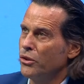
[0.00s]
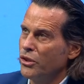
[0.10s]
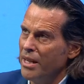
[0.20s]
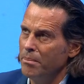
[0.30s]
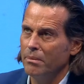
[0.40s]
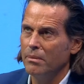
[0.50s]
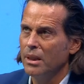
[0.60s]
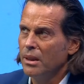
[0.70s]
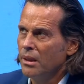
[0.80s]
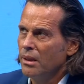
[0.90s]
Tim,
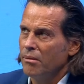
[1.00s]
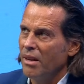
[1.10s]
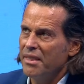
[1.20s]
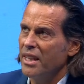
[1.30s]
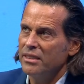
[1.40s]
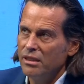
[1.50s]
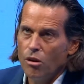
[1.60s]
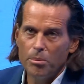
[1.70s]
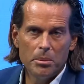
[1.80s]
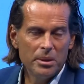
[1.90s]
right? There's no
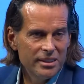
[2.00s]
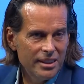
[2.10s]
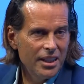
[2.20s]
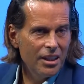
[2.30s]
BBC